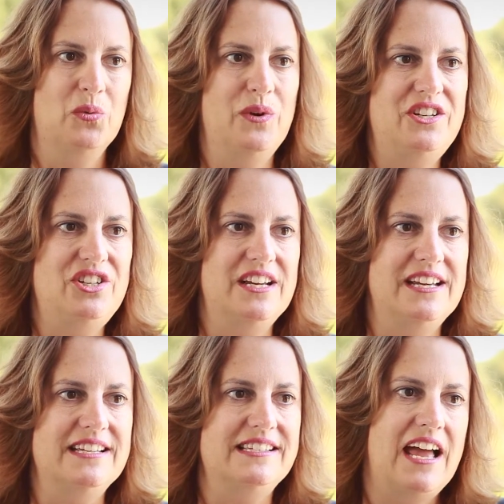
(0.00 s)
which
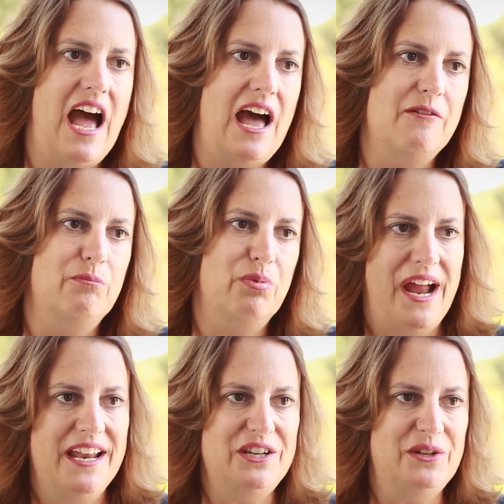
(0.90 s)
is a
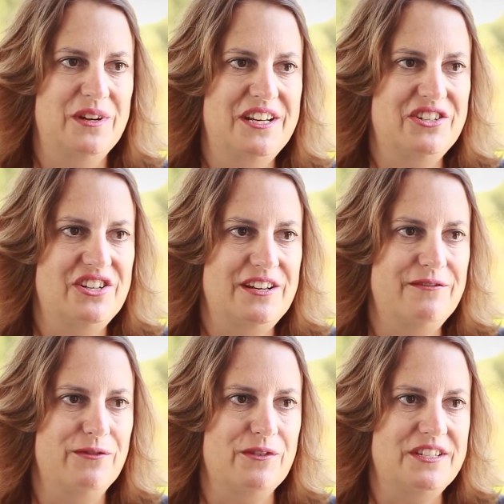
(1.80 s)
brand new
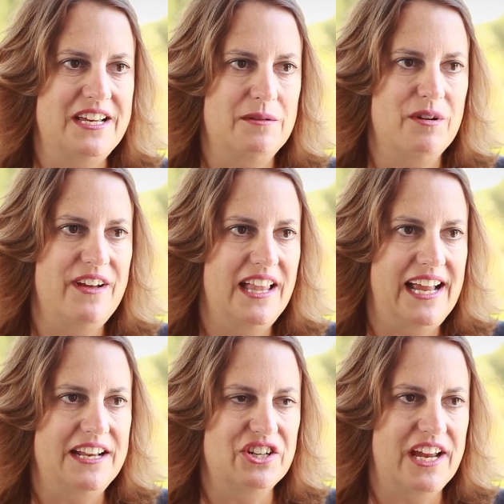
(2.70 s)
initiative for the San Ramon
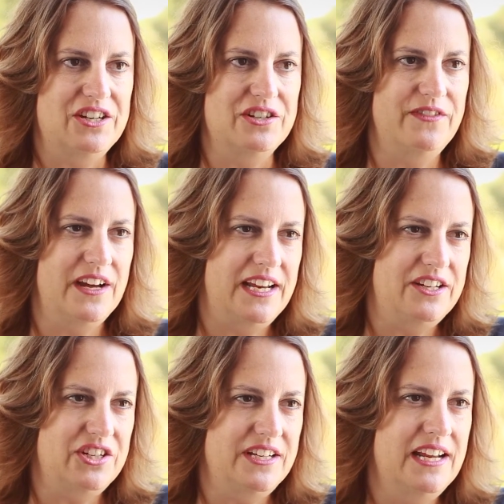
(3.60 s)
Valley Education
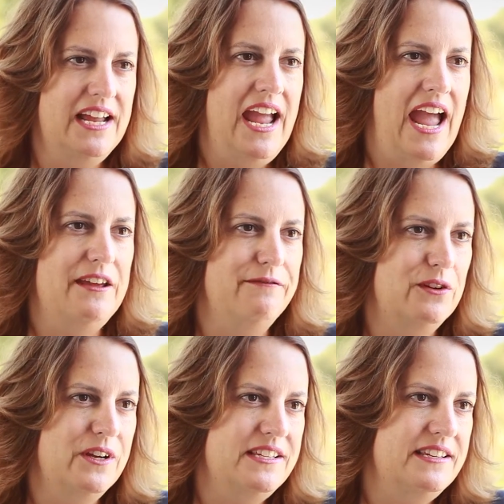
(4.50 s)
Foundation, and it
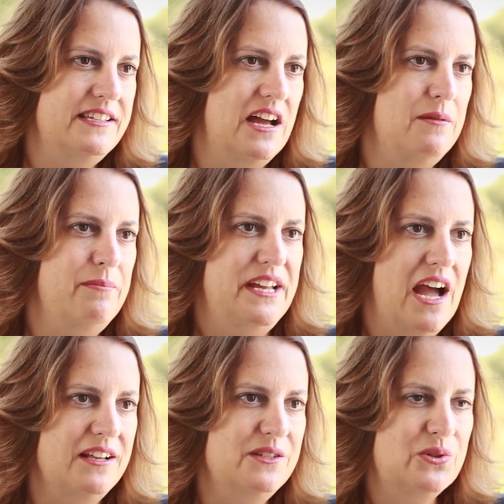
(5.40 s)
focuses on
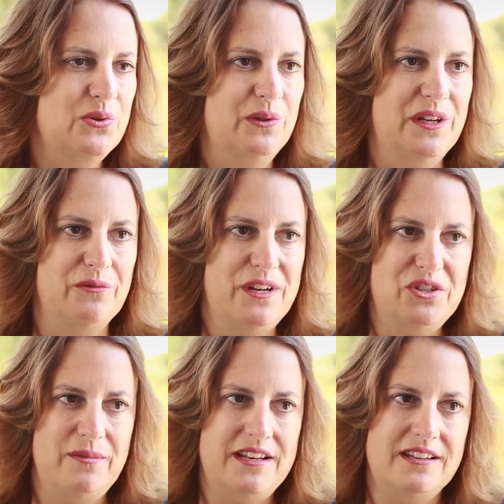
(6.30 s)
beyond school
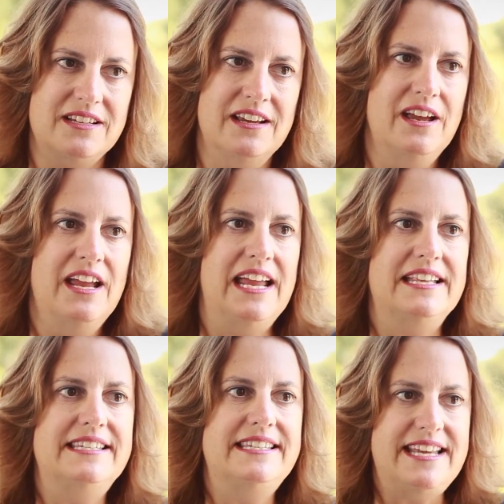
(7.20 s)
enrichment
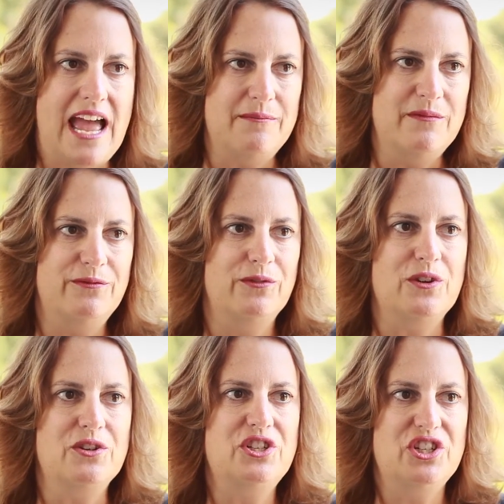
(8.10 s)
in STEM
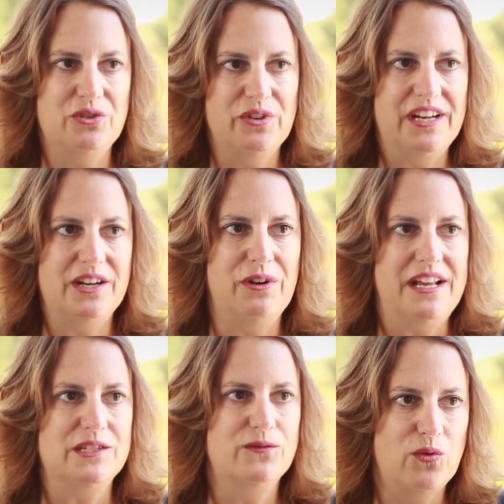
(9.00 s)
for children
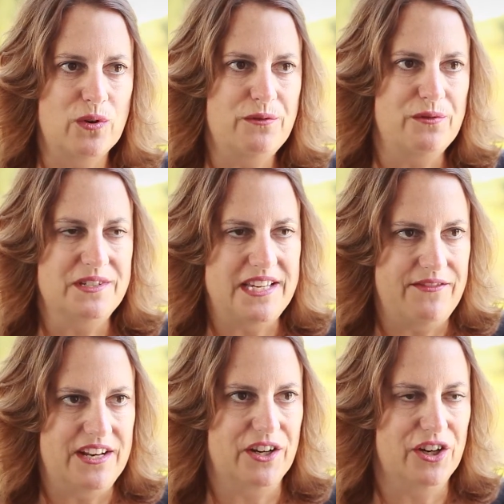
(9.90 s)
grades four through seven